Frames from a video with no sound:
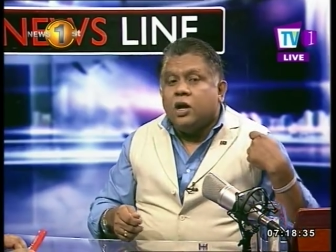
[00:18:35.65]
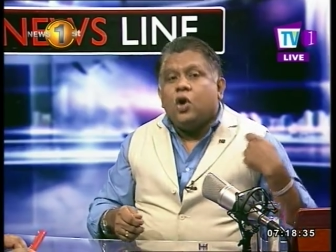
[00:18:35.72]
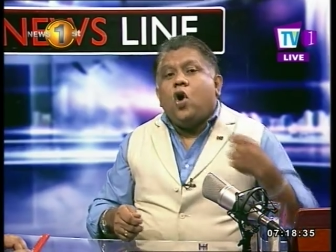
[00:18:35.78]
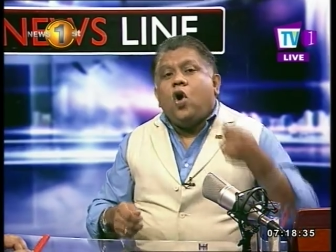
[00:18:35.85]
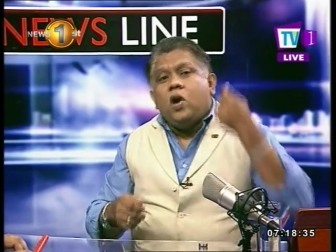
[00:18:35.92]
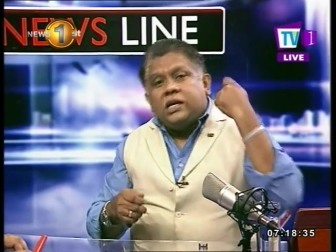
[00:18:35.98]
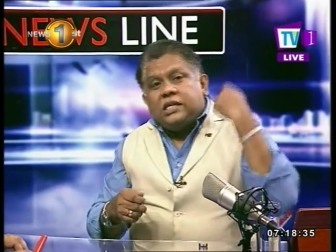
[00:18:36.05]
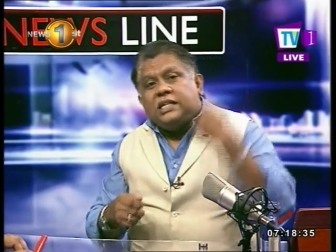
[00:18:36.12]

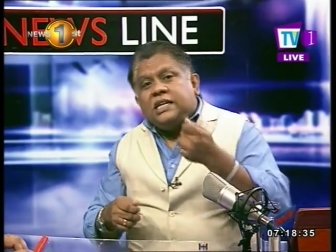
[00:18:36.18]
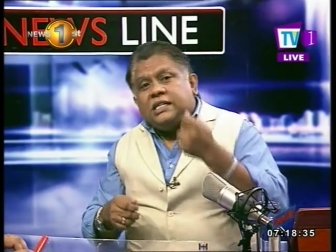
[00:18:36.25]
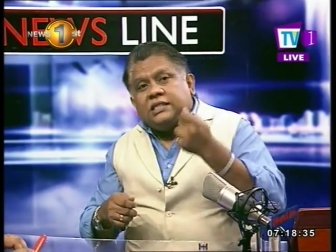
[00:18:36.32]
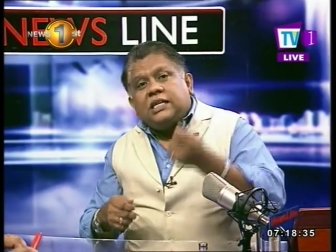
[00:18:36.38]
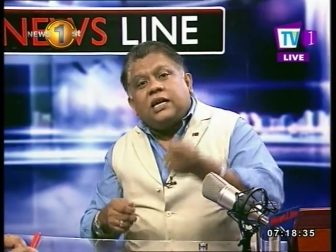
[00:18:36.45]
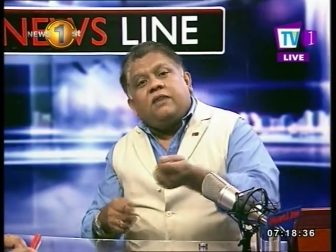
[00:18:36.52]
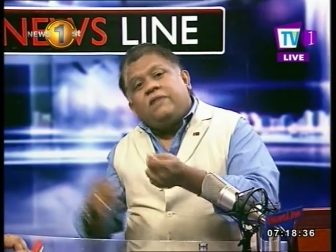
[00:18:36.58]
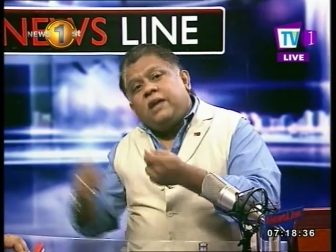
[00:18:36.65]
Or is it
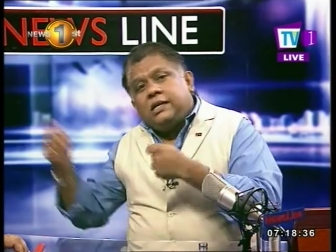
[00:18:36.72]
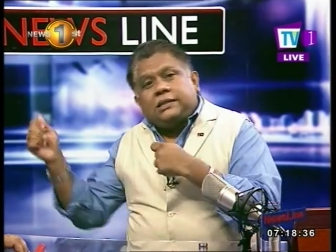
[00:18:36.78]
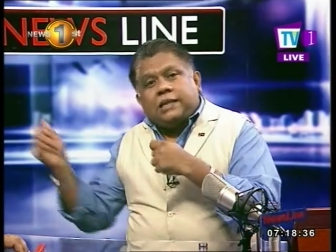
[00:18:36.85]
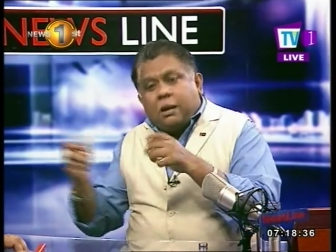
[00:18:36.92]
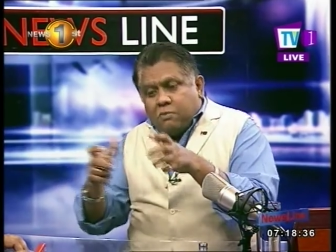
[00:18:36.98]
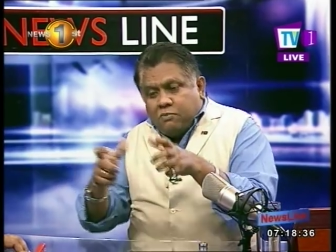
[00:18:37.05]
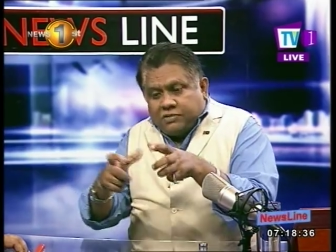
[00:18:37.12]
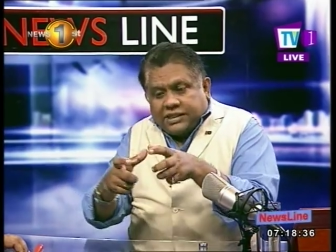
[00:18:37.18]
serving
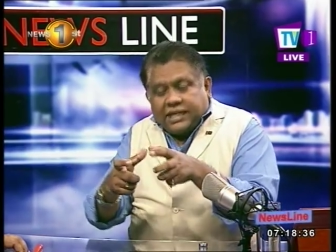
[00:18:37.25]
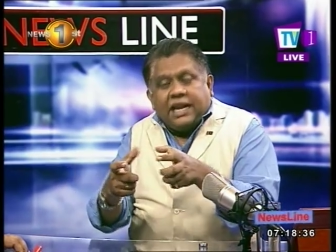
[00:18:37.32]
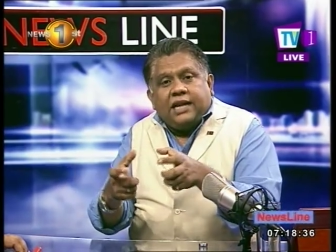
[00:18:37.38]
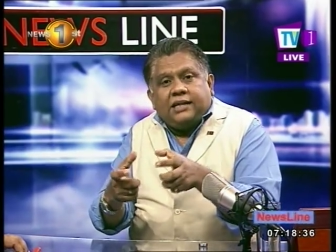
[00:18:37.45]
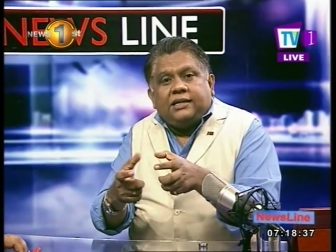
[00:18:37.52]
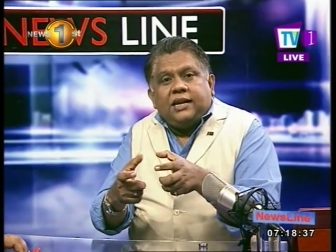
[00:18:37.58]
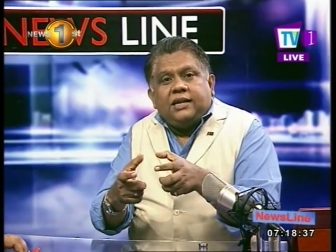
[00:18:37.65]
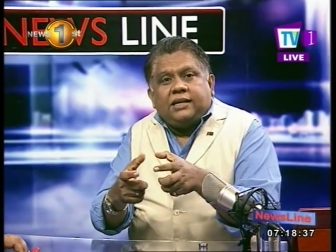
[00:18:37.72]
some
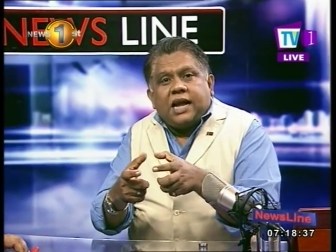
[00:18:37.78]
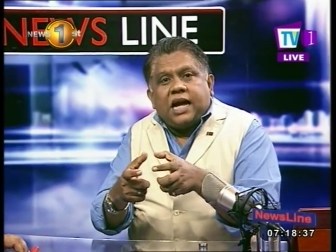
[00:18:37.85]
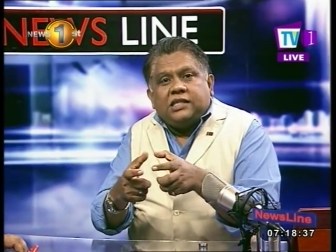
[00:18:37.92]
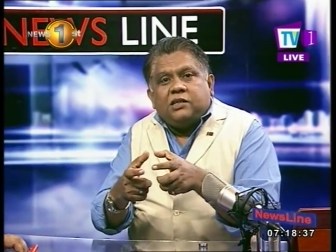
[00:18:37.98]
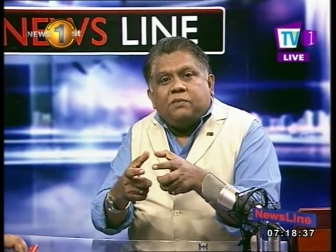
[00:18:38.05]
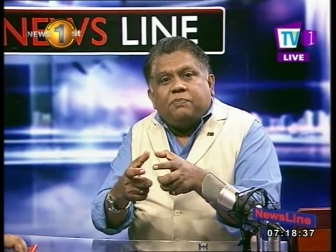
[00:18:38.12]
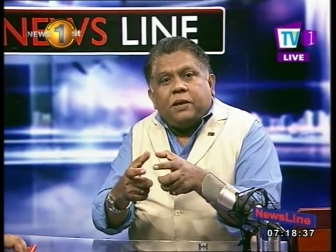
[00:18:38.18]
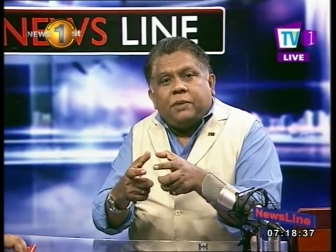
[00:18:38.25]
selected
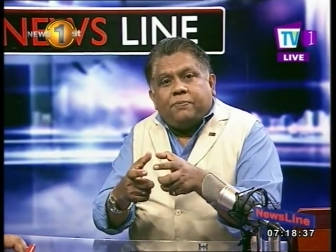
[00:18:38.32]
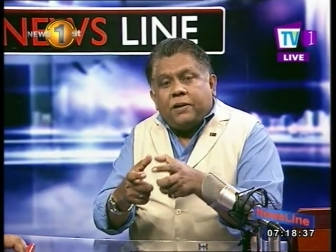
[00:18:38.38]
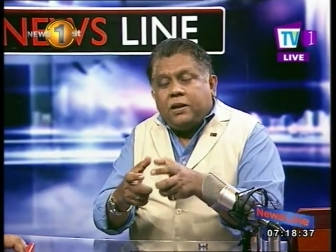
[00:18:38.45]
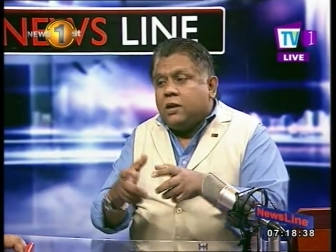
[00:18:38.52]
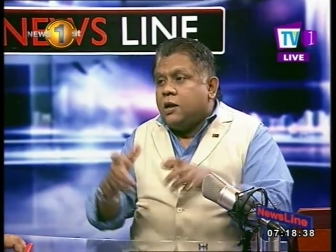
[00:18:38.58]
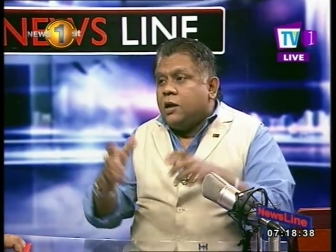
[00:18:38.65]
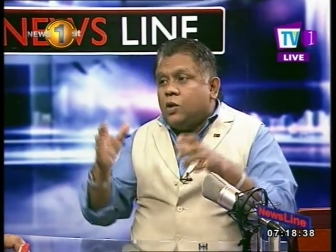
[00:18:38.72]
class of people